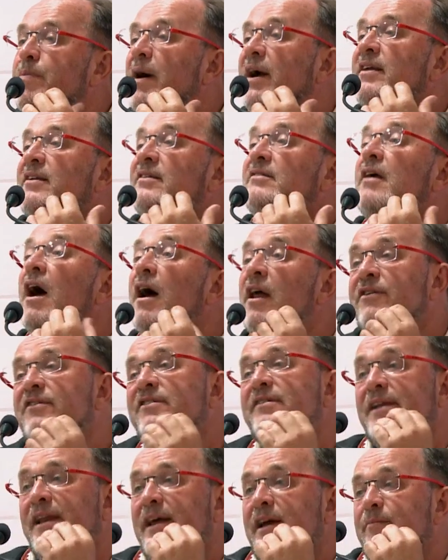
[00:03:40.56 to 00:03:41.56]

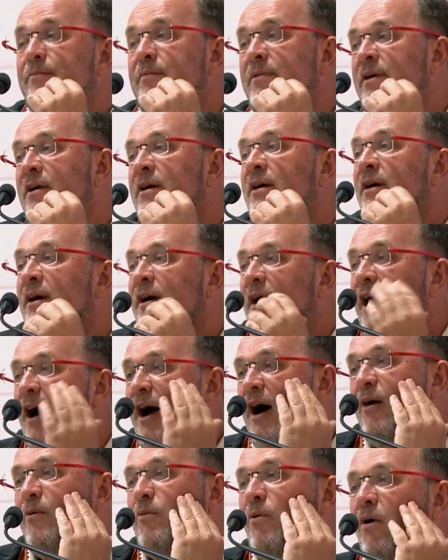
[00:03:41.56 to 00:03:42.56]
Pakistan's claim
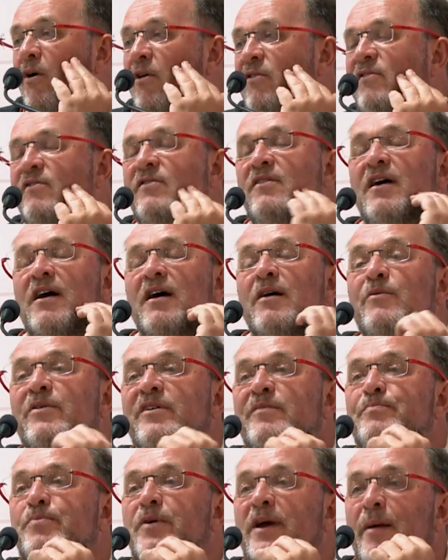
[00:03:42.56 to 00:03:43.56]
was
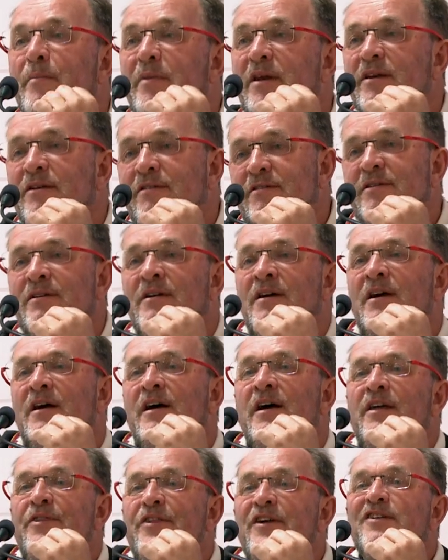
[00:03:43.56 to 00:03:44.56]
preeminent.
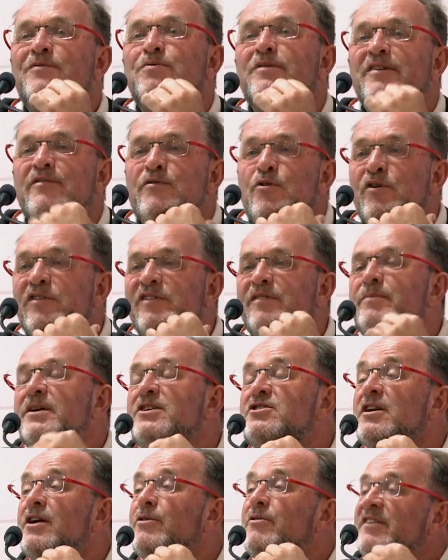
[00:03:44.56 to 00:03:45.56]
This was, of course,
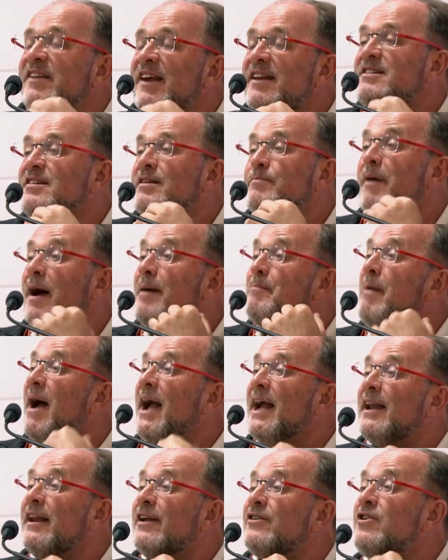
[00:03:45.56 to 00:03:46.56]
immediately resented by
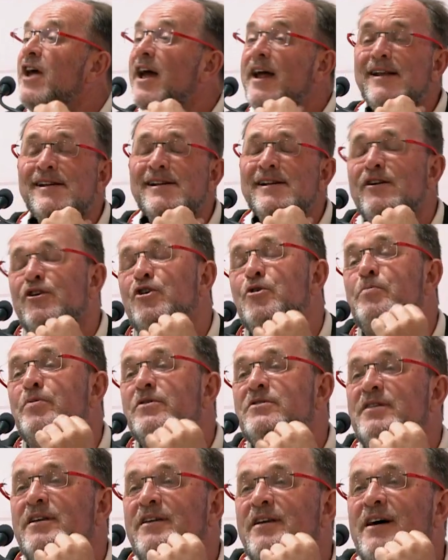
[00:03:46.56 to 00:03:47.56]
Bangladesh, who
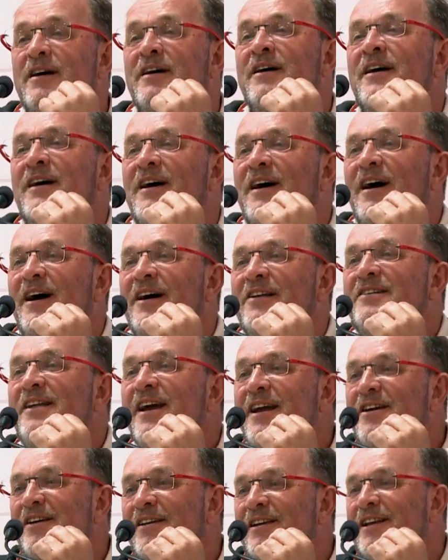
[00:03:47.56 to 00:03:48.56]
put in a
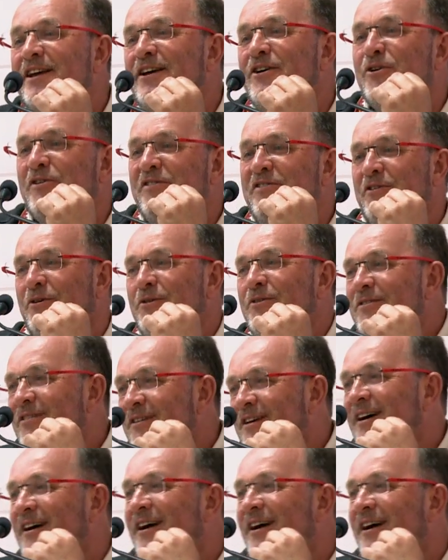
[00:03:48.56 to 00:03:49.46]
second legal suit.